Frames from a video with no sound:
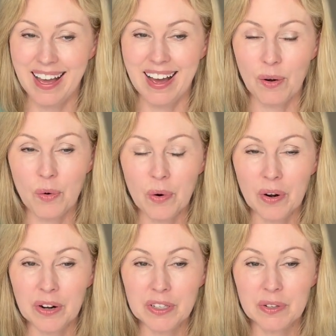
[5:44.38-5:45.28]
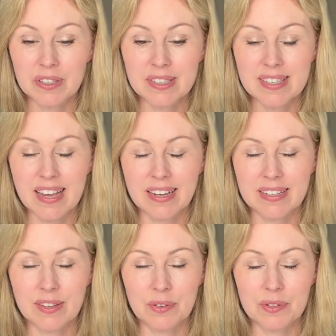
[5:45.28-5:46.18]
Or you could set
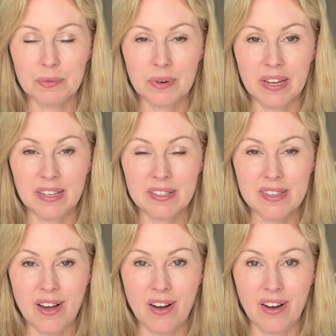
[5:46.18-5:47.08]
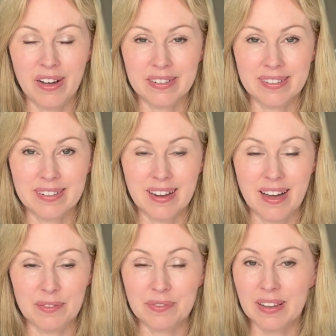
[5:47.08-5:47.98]
those rings on
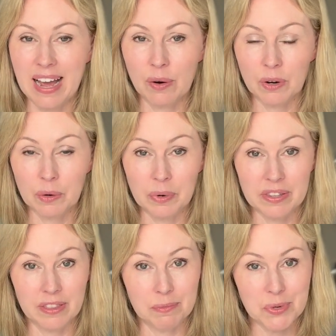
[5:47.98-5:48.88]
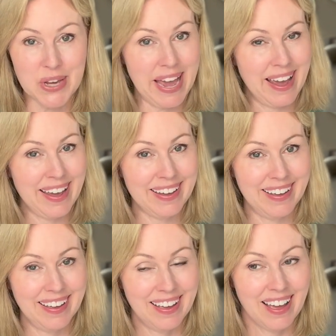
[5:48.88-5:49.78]
a flower within the bouquet.
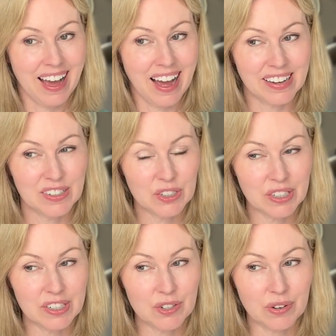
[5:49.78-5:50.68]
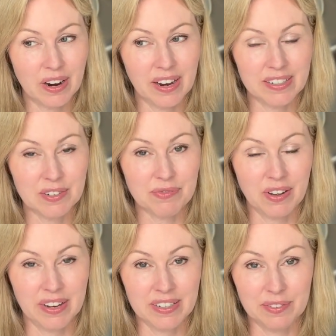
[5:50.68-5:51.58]
I usually try to
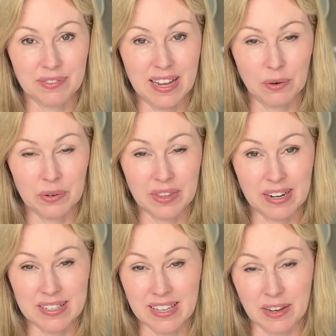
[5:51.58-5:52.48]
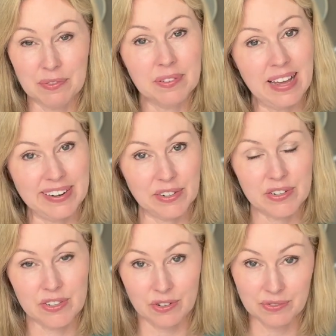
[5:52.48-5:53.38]
find a flower that has like a flatter
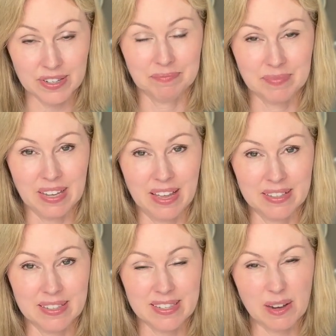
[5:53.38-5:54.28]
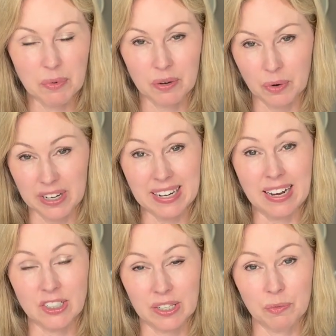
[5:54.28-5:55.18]
surface and somewhere where I can
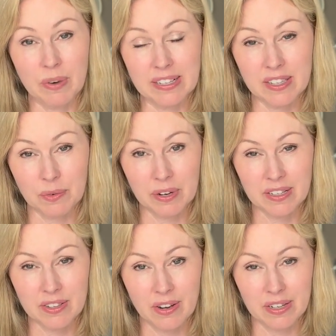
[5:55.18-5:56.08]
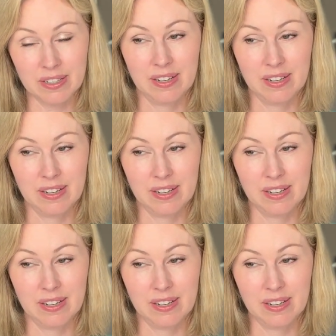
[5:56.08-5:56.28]
actually rest the rings on.